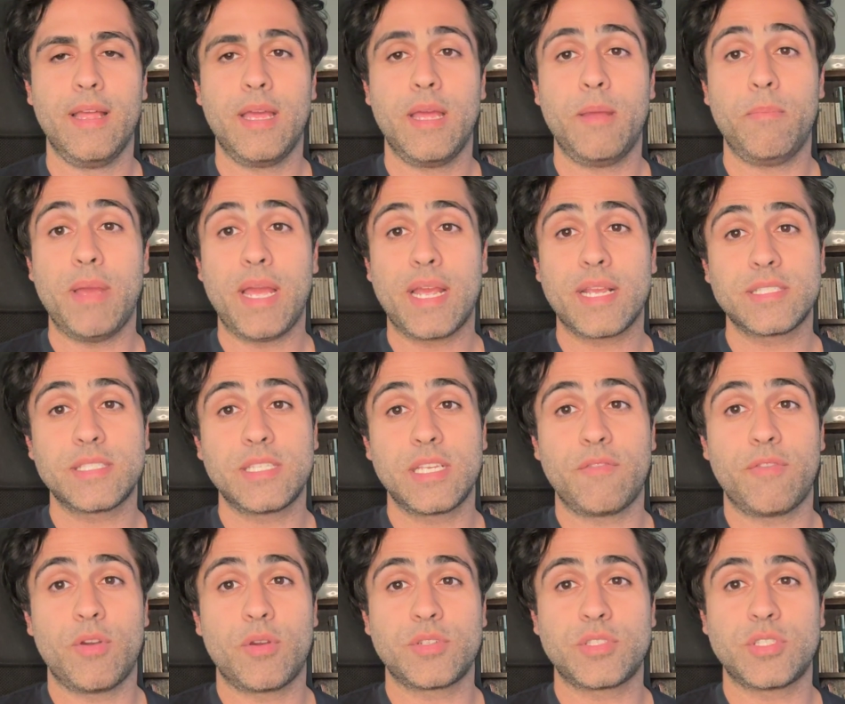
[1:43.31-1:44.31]
And passing
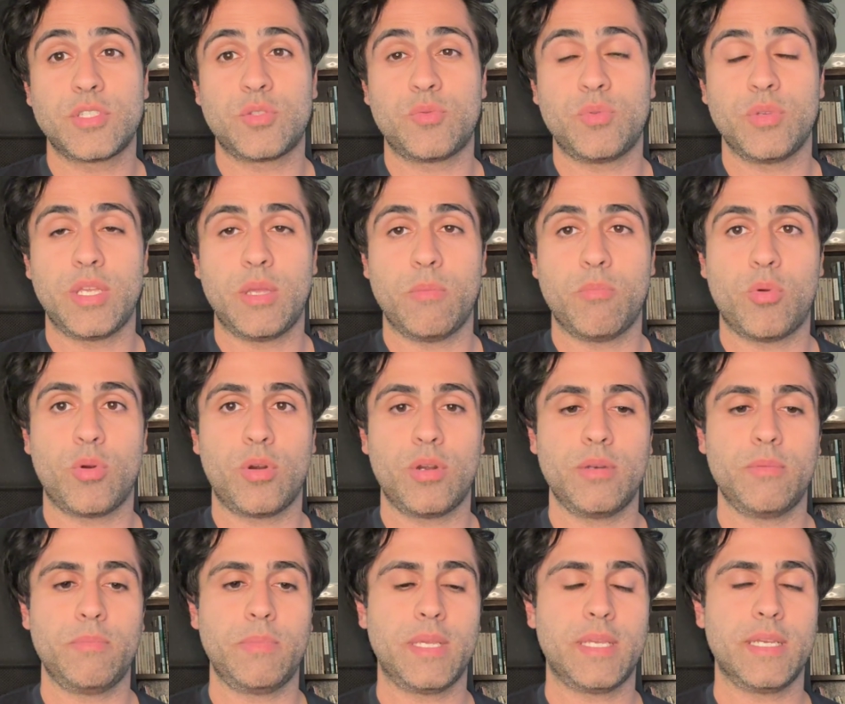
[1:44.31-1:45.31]
focus is really
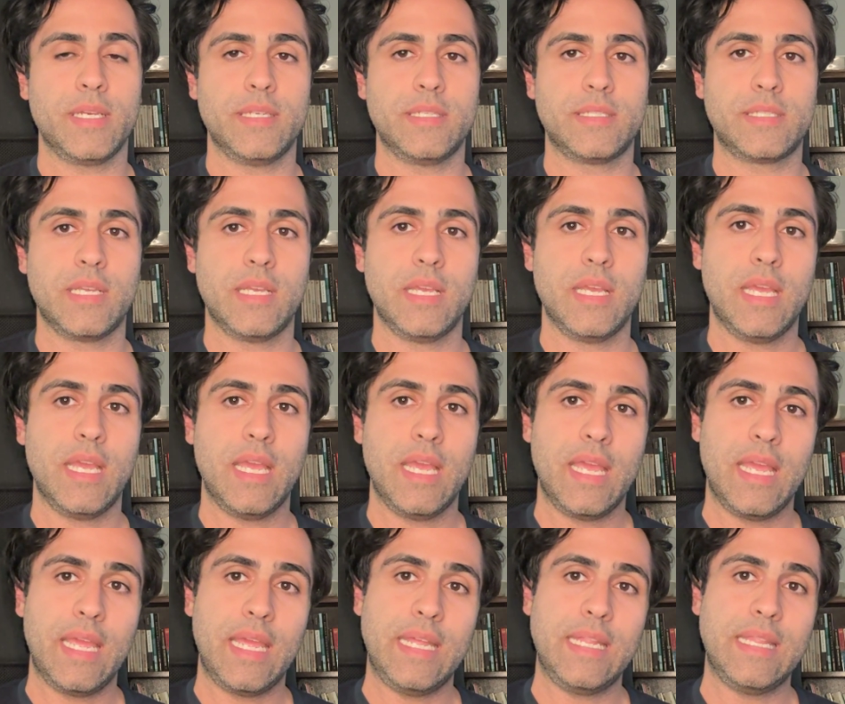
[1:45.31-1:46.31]
important because
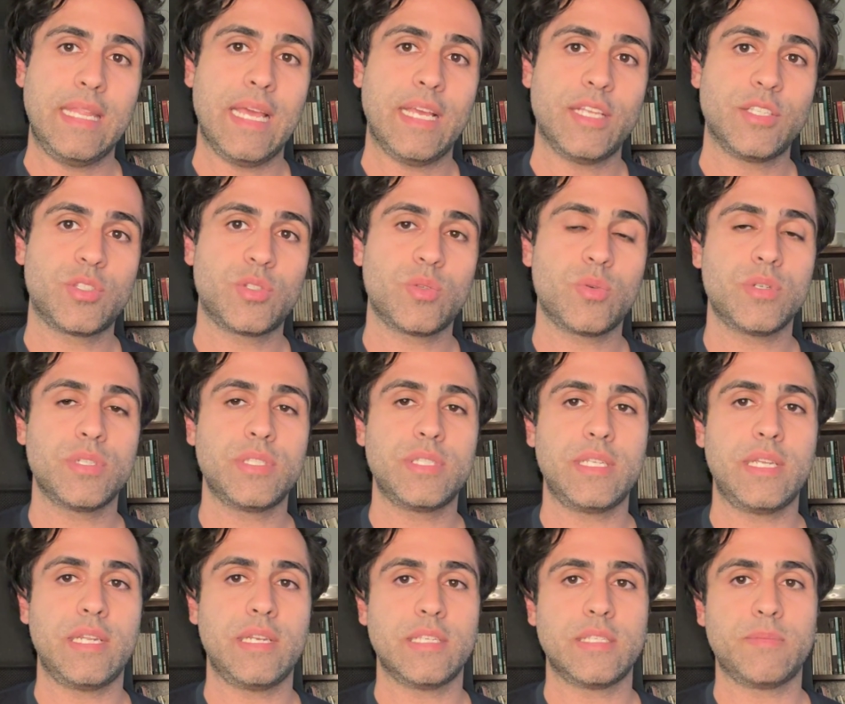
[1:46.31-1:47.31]
in that source
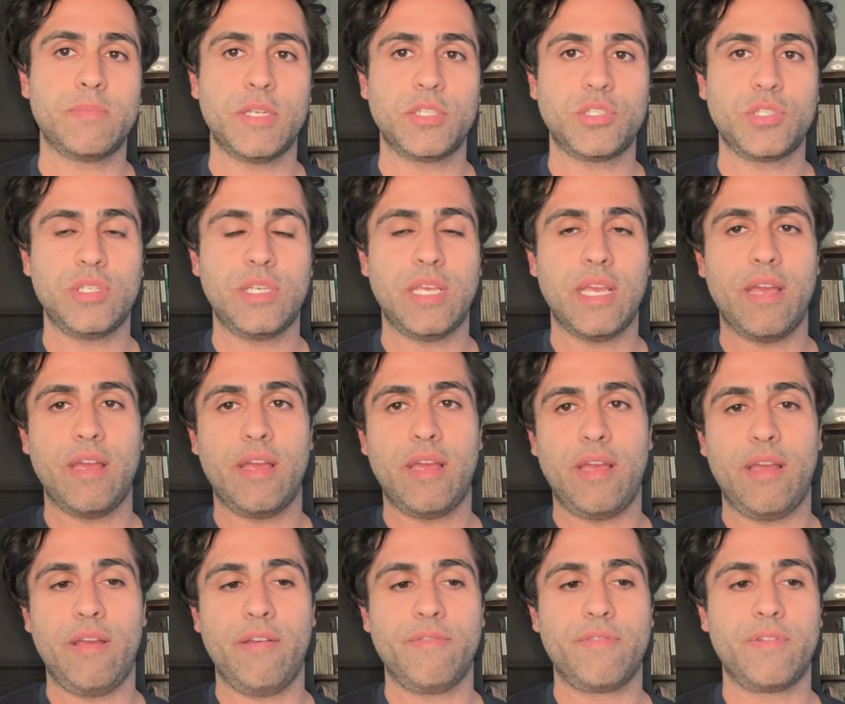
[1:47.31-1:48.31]
scene, especially
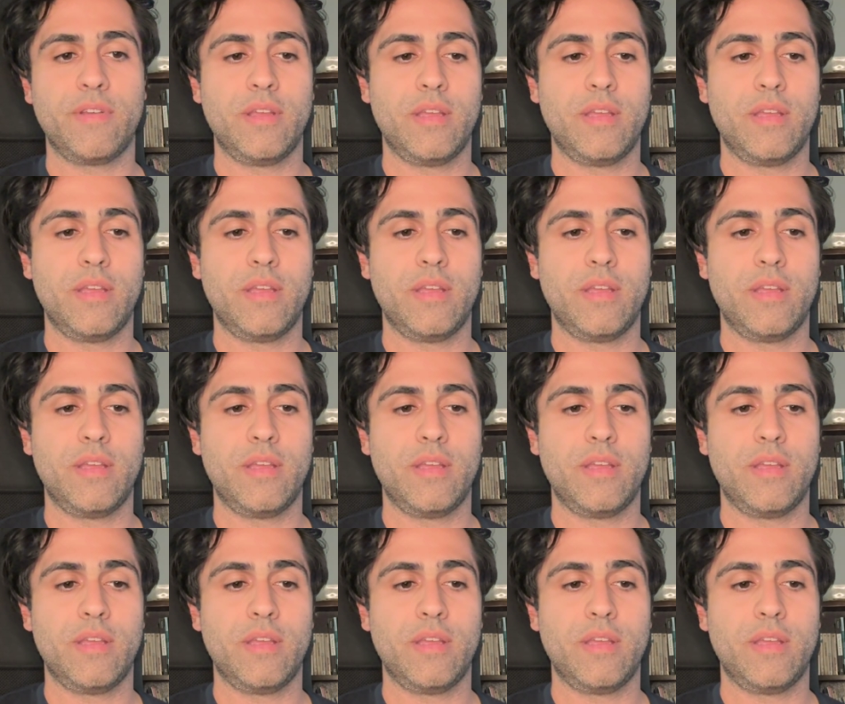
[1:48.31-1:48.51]
have